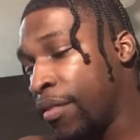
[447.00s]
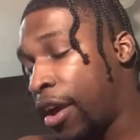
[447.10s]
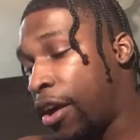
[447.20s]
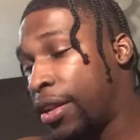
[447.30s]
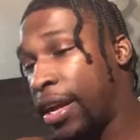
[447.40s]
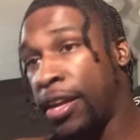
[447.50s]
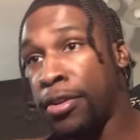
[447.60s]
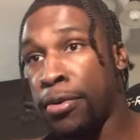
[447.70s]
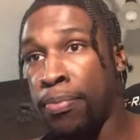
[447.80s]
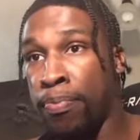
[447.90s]
all the
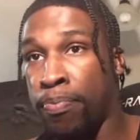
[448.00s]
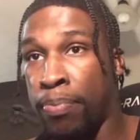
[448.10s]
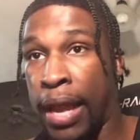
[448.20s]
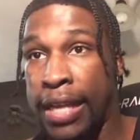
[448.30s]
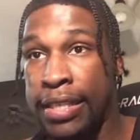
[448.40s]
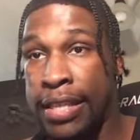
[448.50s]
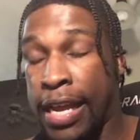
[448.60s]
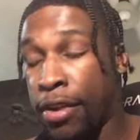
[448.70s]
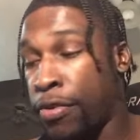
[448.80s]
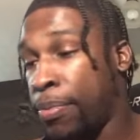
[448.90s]
other blast
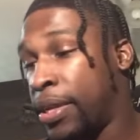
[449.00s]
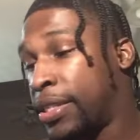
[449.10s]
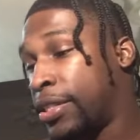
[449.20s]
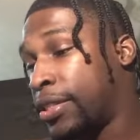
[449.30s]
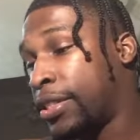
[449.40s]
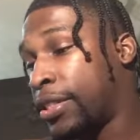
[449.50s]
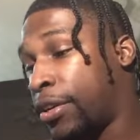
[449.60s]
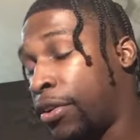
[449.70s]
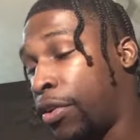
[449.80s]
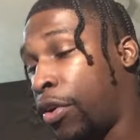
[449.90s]
attack equipments
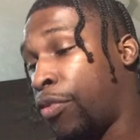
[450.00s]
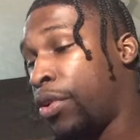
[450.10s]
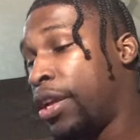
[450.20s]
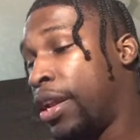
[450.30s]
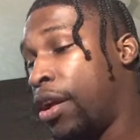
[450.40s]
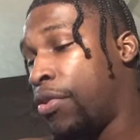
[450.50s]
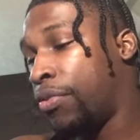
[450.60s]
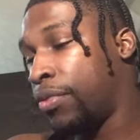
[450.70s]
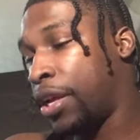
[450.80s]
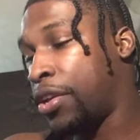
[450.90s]
are really low.
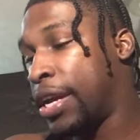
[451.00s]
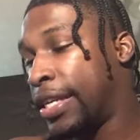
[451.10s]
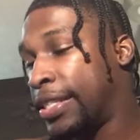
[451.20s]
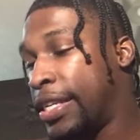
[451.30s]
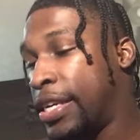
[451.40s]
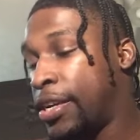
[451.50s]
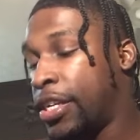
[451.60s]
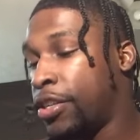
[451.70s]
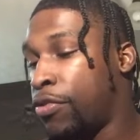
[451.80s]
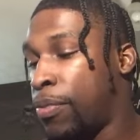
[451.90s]
Like you guys see here,
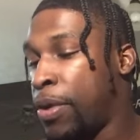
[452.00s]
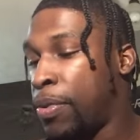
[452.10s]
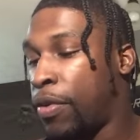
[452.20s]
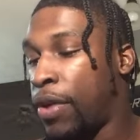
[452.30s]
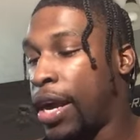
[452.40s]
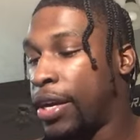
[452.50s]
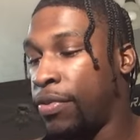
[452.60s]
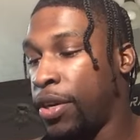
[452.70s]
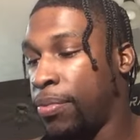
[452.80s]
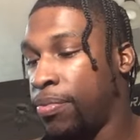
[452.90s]
these are what people are rocking
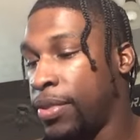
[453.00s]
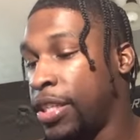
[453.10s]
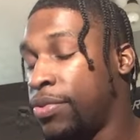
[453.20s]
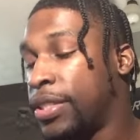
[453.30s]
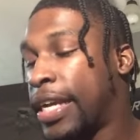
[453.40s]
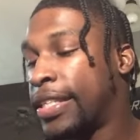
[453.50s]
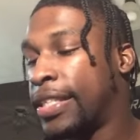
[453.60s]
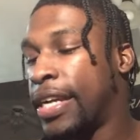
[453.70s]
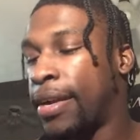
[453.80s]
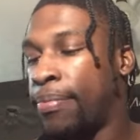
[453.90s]
with him. This one is
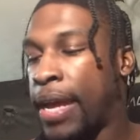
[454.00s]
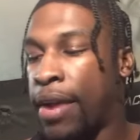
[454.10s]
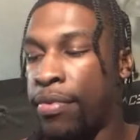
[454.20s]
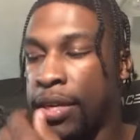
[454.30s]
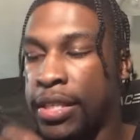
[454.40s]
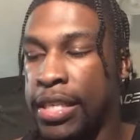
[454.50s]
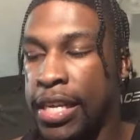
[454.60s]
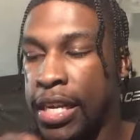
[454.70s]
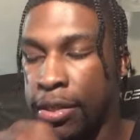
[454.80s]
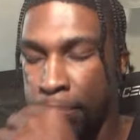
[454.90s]
actually not a bad one because he's
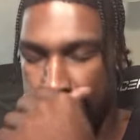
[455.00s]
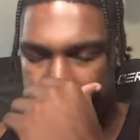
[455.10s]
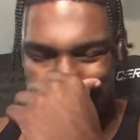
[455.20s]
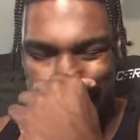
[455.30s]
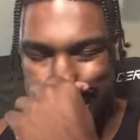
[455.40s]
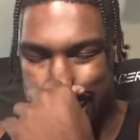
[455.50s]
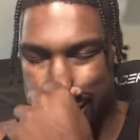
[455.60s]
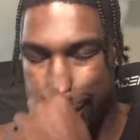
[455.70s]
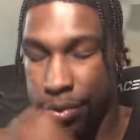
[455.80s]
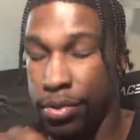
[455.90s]
getting base
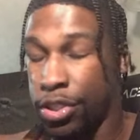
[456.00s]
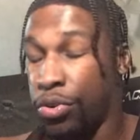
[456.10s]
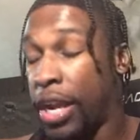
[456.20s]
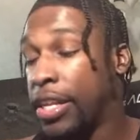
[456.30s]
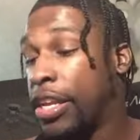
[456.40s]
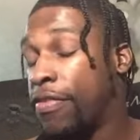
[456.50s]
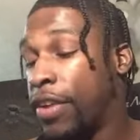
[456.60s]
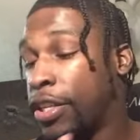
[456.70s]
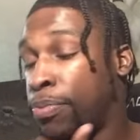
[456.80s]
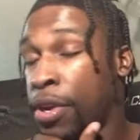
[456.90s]
strike
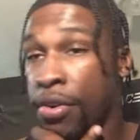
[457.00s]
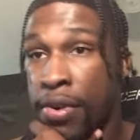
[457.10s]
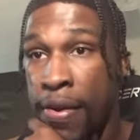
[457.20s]
defense pure.